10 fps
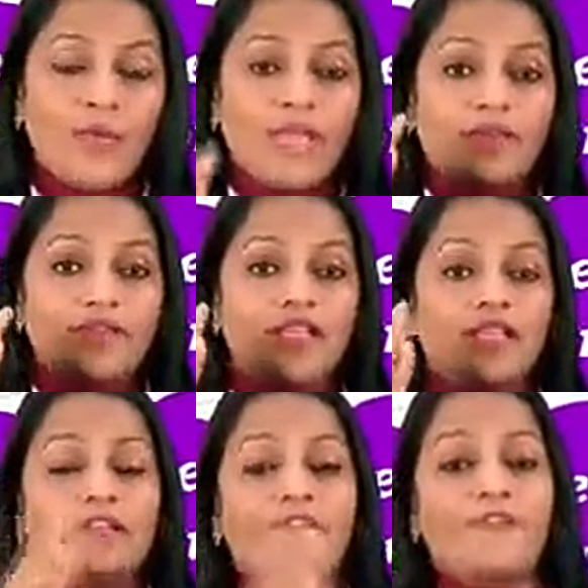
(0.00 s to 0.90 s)
We have
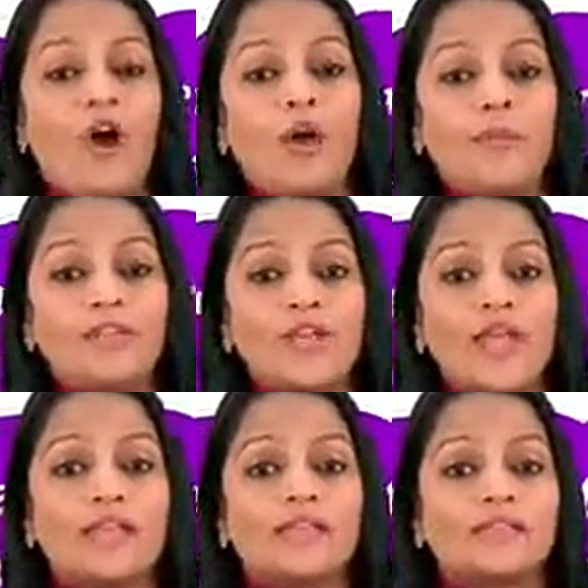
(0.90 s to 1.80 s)
seen the from
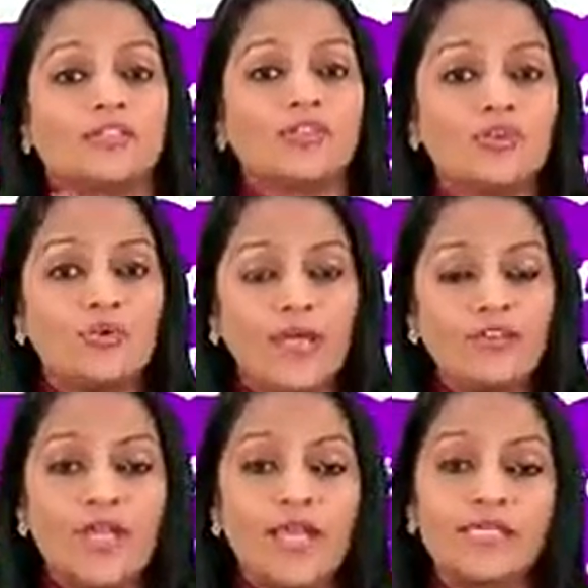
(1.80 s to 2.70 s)
address, the to
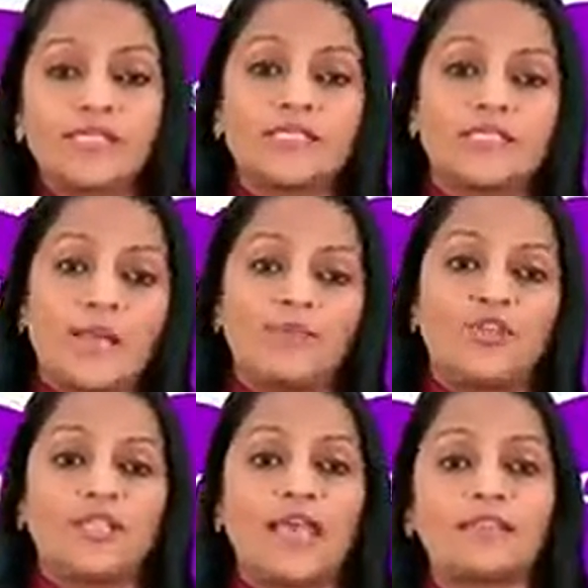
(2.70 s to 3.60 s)
address, the
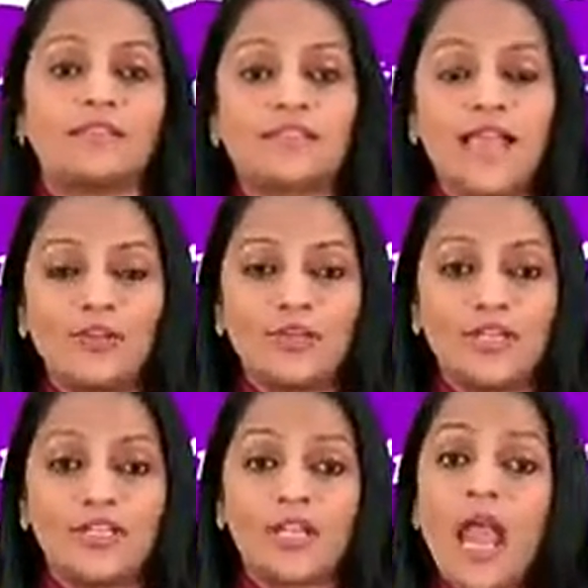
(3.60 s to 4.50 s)
subject and the
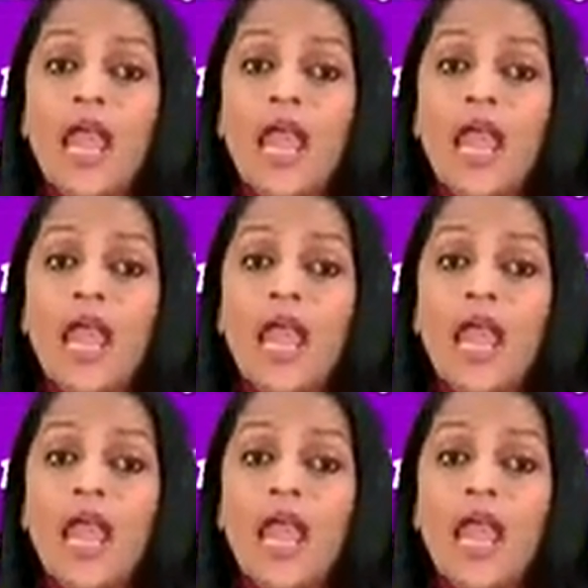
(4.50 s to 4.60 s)
salutation.